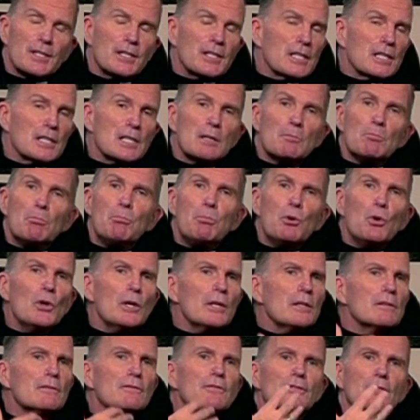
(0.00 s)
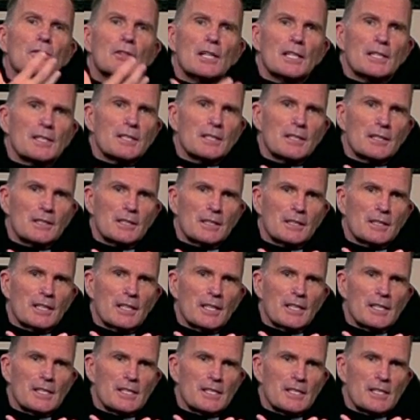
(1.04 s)
I think it's important for us in the
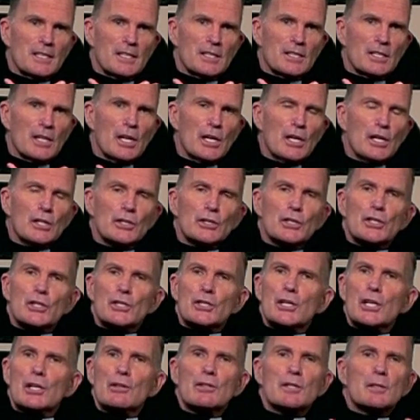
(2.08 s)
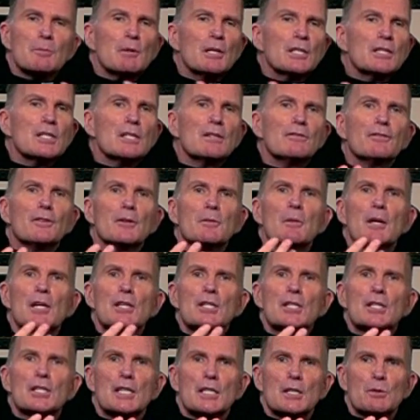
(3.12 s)
diocese to share as much
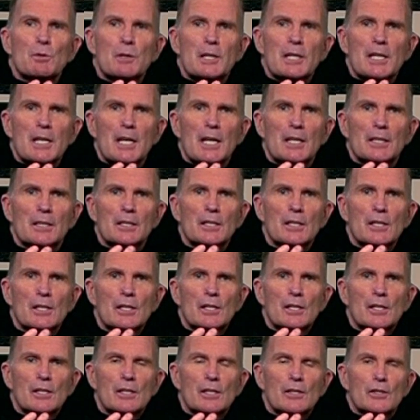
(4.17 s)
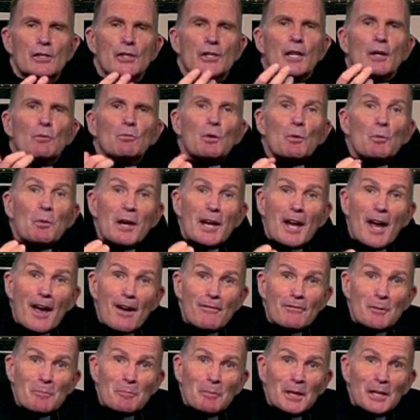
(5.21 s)
information as we can, so that when we
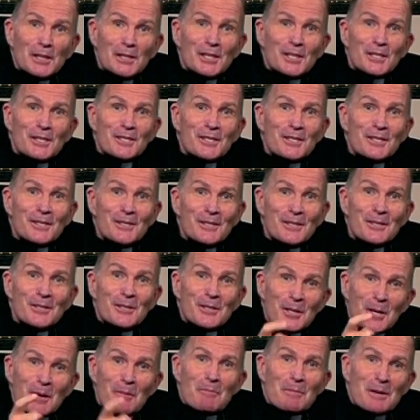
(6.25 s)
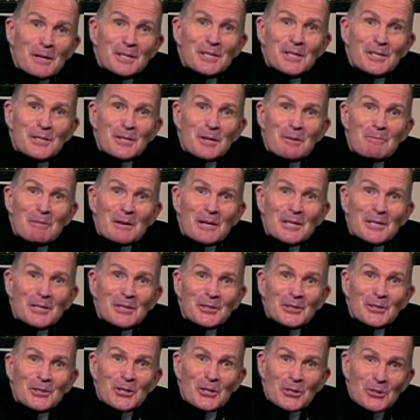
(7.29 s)
have opinions, the opinions are
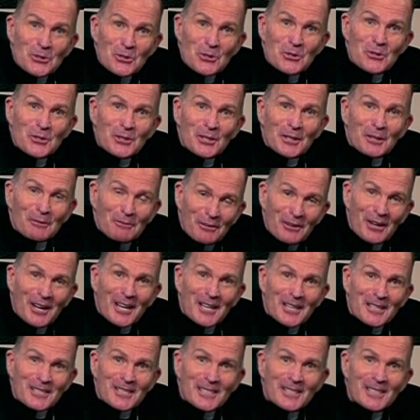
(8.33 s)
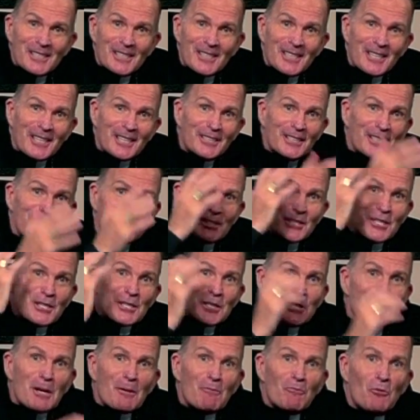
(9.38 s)
based on the truth and facts, and not
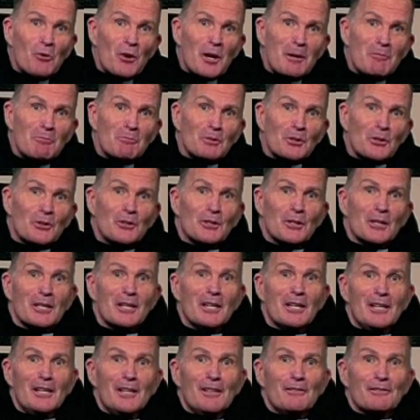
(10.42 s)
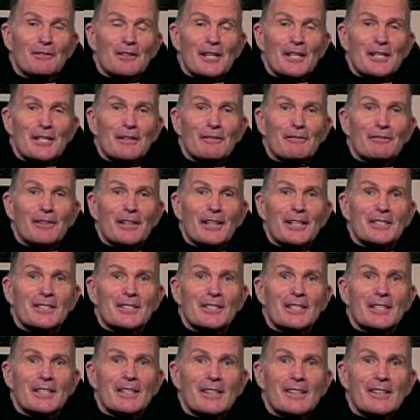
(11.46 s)
just some whim or flight of
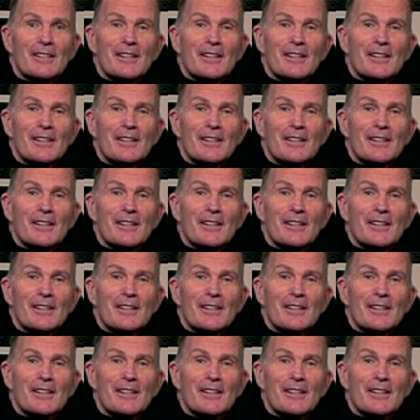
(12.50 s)
fancy.